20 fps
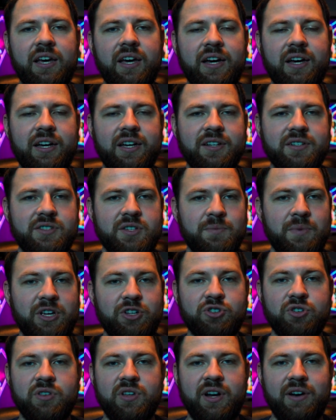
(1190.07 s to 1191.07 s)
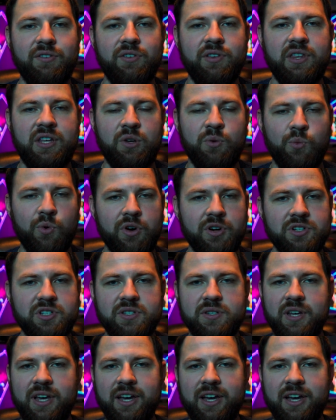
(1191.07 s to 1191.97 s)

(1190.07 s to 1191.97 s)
to make sure that everything worked.